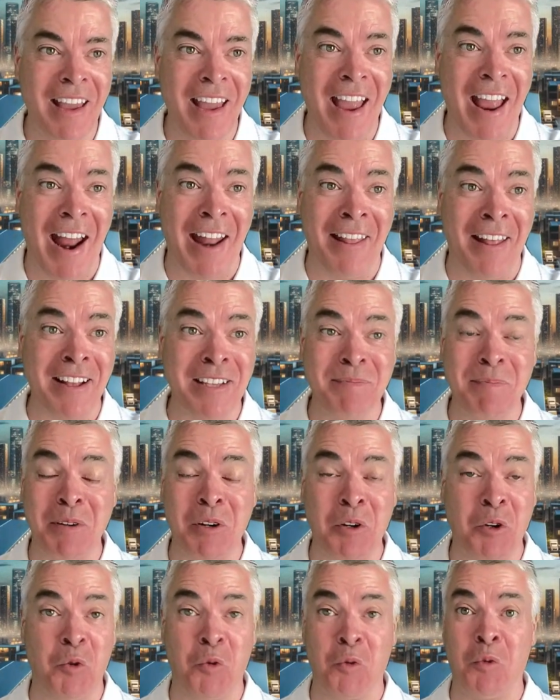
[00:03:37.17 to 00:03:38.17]
And that's been
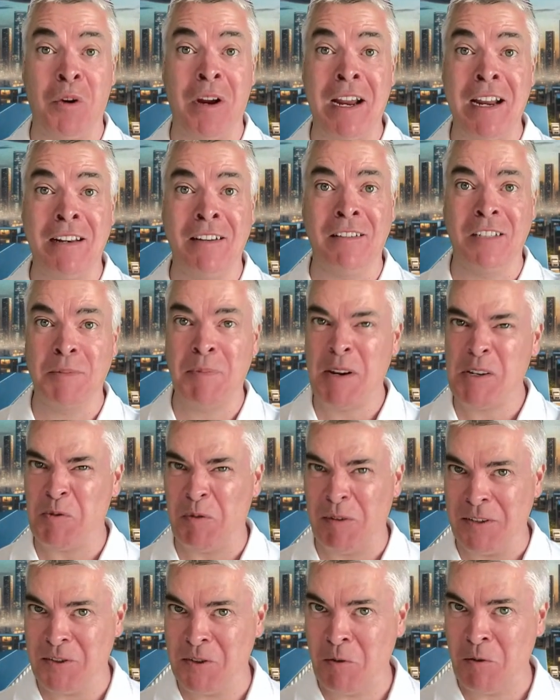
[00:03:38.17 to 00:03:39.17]
a great, especially when
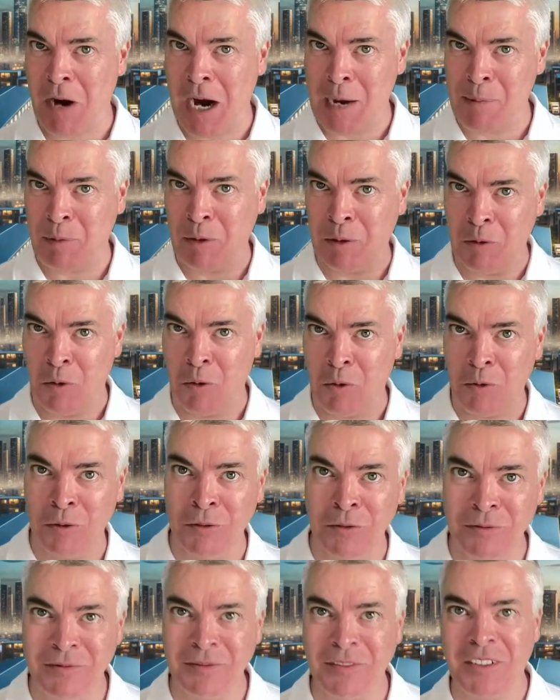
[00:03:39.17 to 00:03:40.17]
it's so hyper
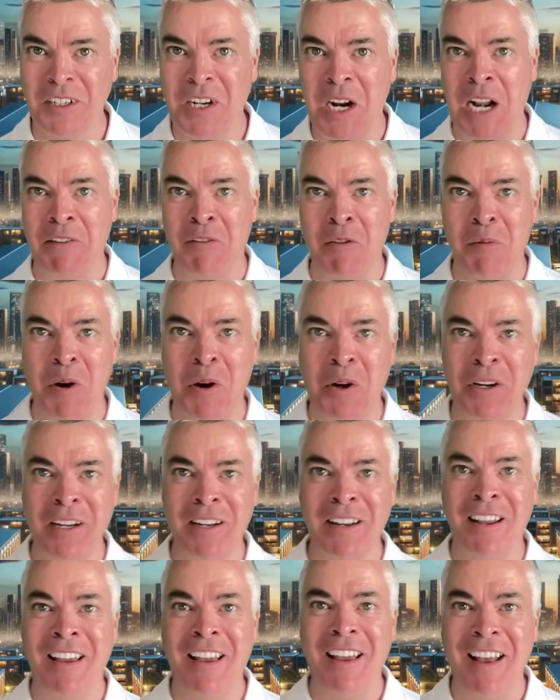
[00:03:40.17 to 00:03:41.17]
local kind of a
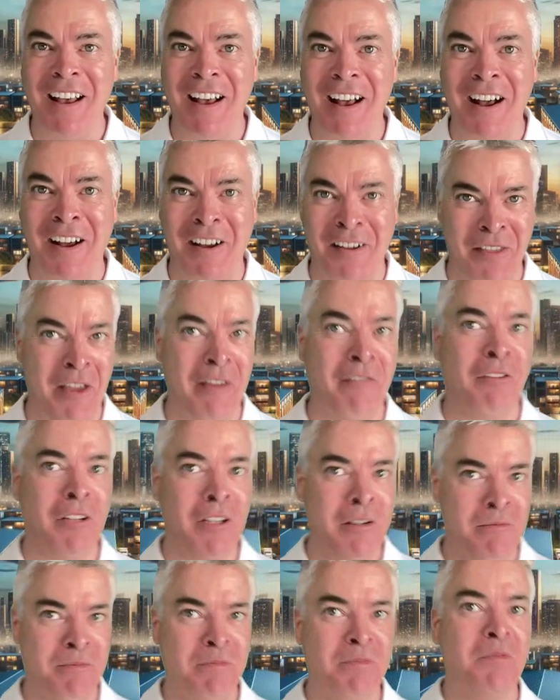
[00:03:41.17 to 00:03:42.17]
market. They've
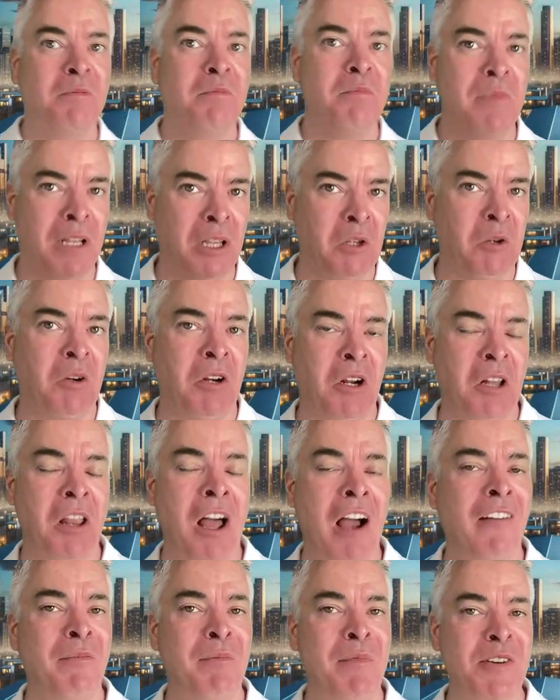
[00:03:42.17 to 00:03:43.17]
really been learning a
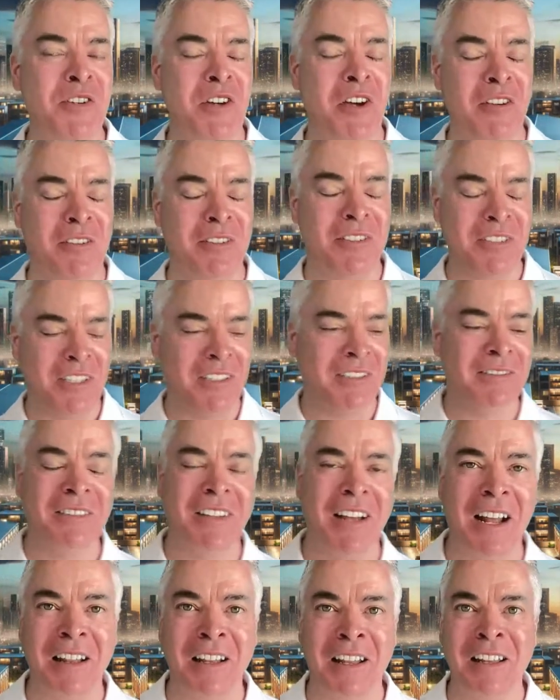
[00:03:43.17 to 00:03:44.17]
lot from each other. So
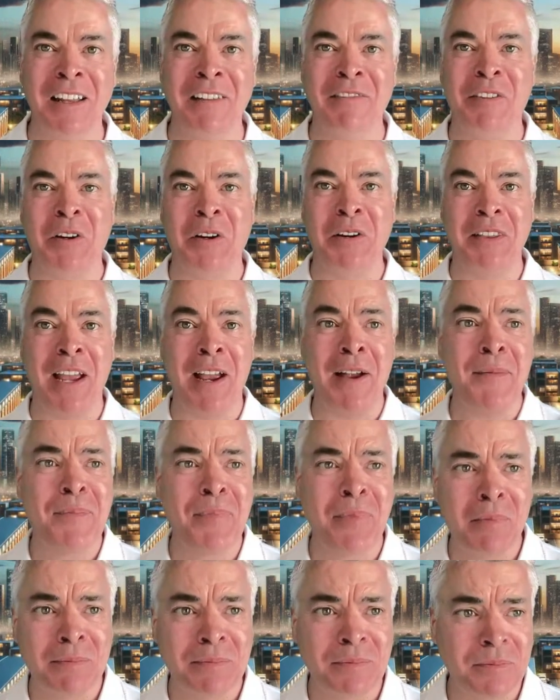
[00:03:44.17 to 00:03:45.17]
I love hearing that.
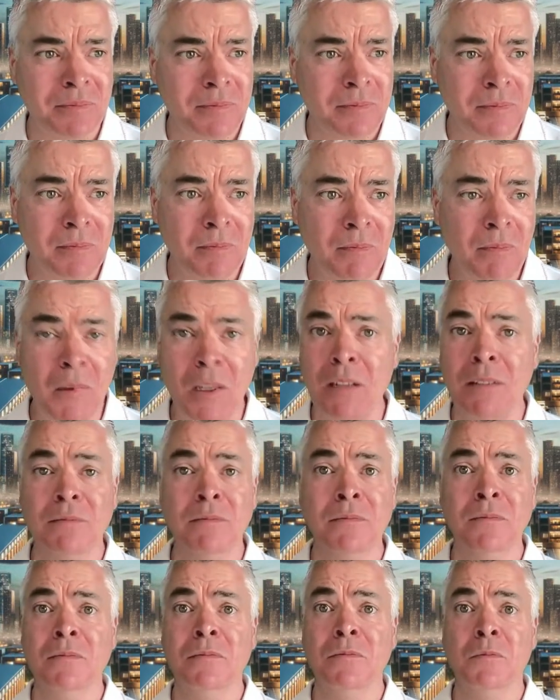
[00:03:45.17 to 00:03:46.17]

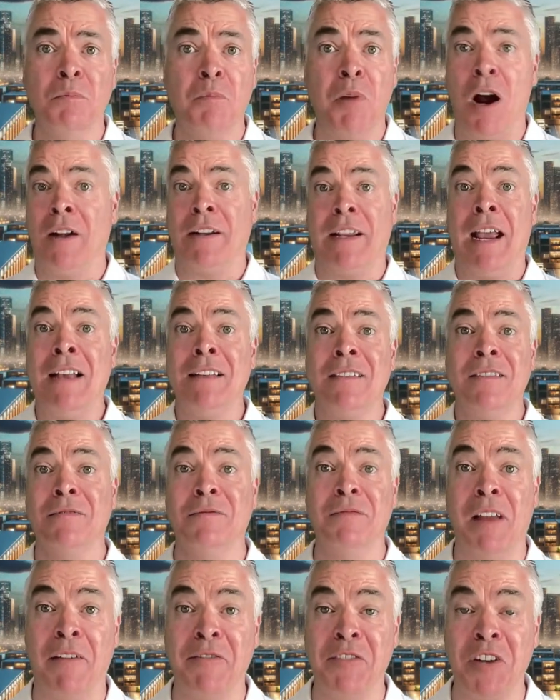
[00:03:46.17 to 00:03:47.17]
Podcasts,
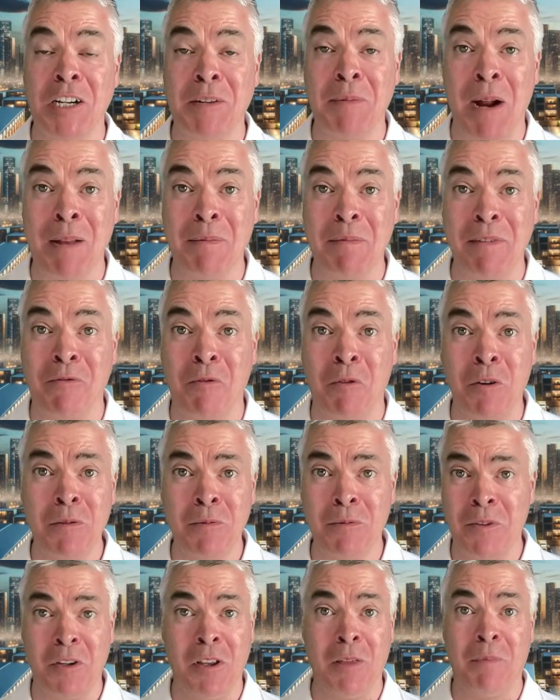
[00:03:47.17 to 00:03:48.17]
I've talked about it before.
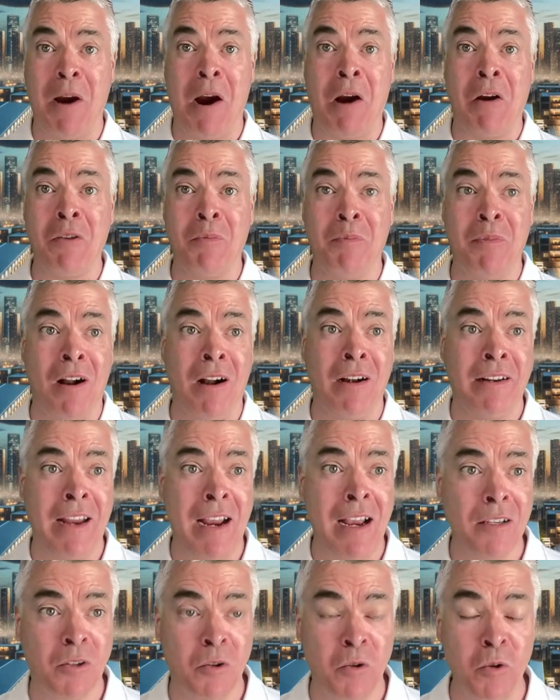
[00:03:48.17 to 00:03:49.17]
The power of the
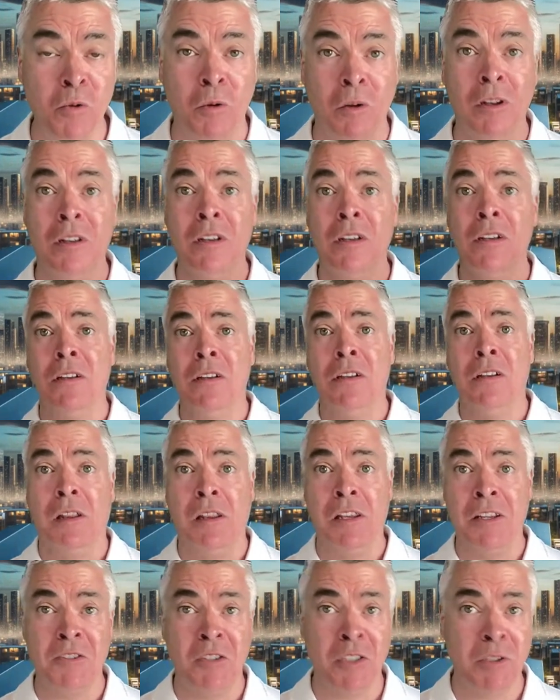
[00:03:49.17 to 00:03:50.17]
podcast. Cool.
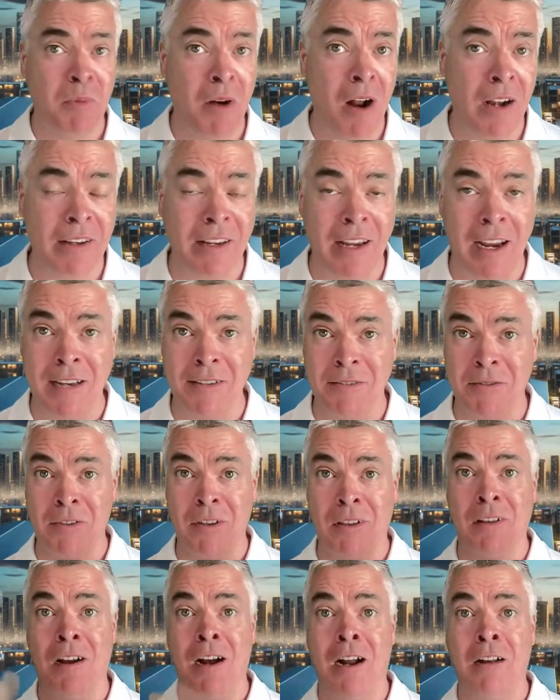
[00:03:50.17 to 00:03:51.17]
Listen to those podcasts. There's a
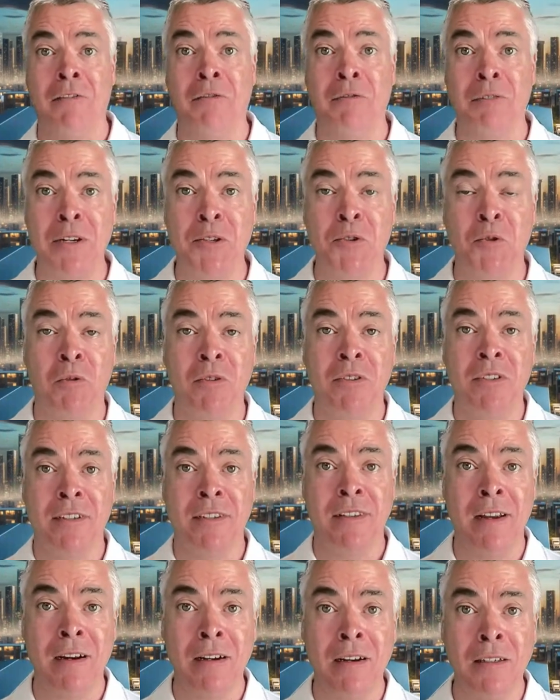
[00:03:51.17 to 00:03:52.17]
lot of resources
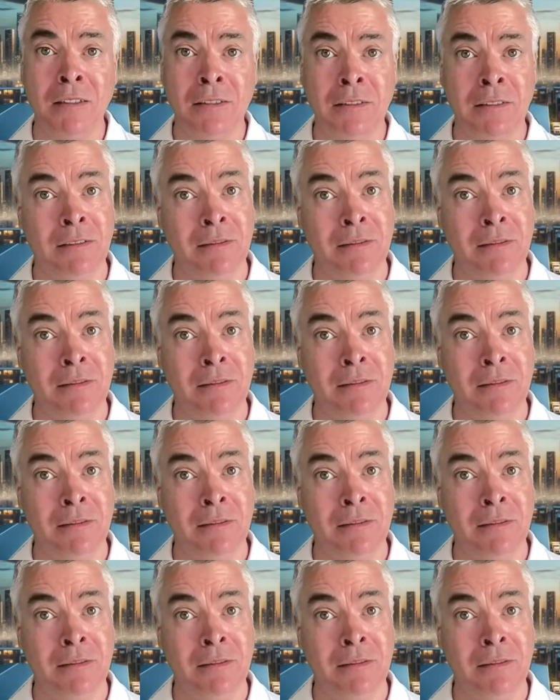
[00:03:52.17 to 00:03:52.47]
there.